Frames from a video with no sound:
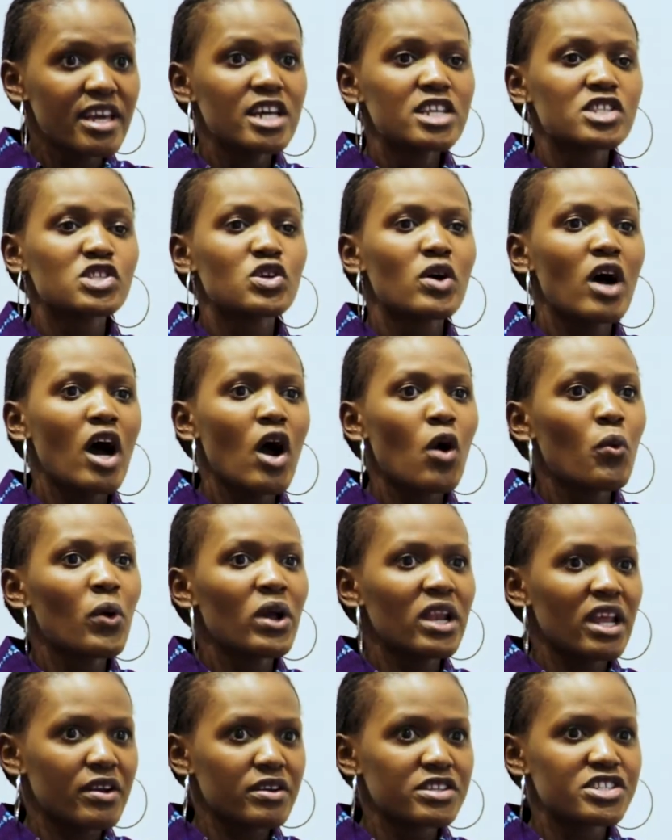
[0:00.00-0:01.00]
So how
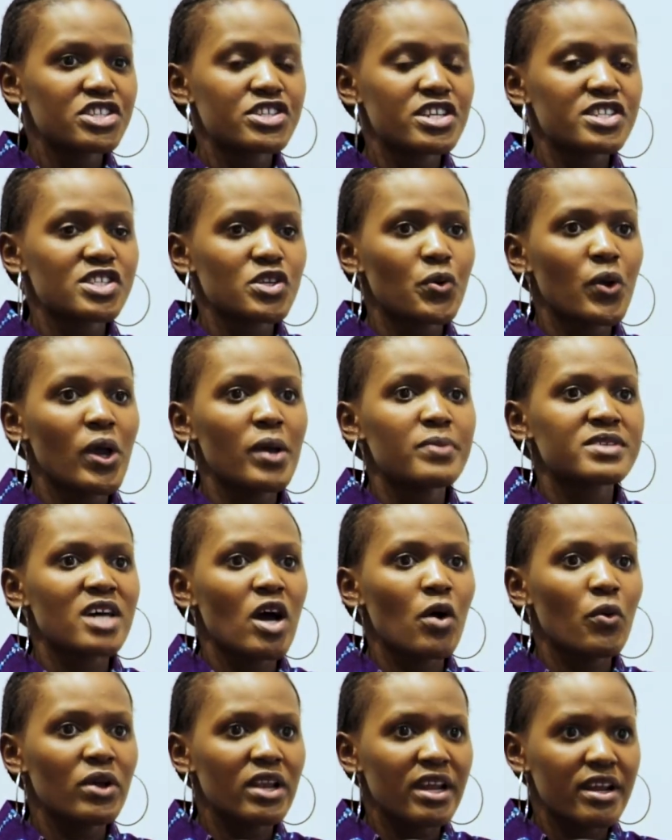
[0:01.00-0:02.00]
well are our teachers equipped?
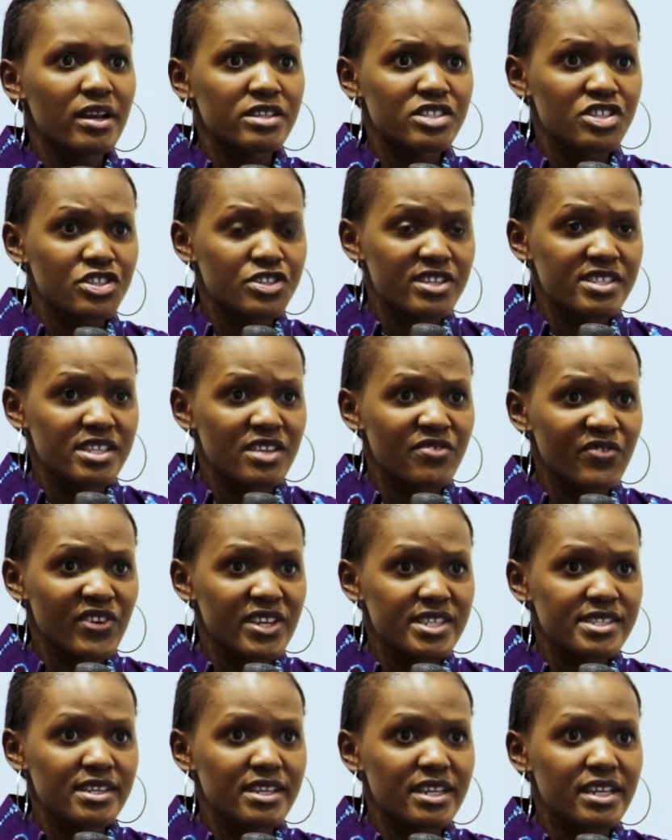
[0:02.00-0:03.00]
How well are our teachers
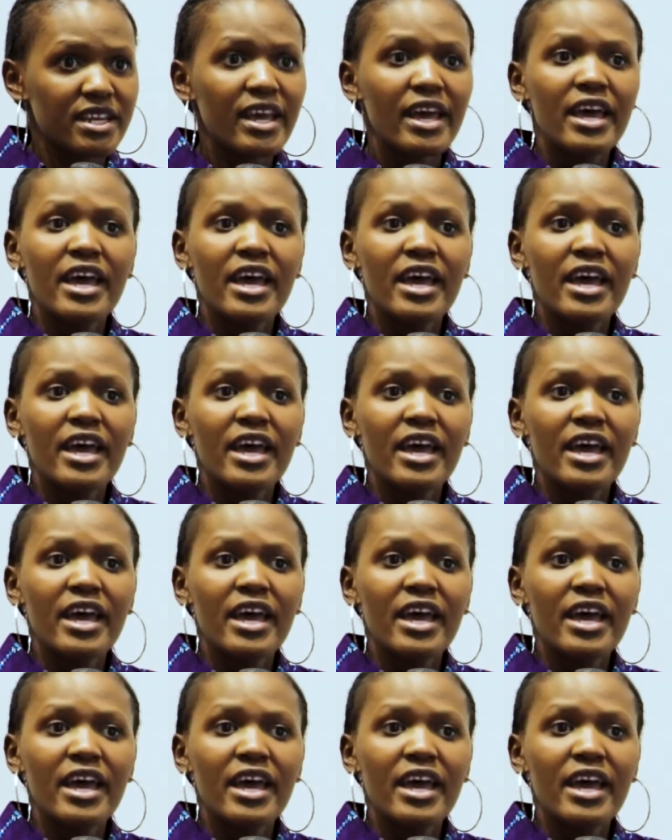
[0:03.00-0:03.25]
invested in?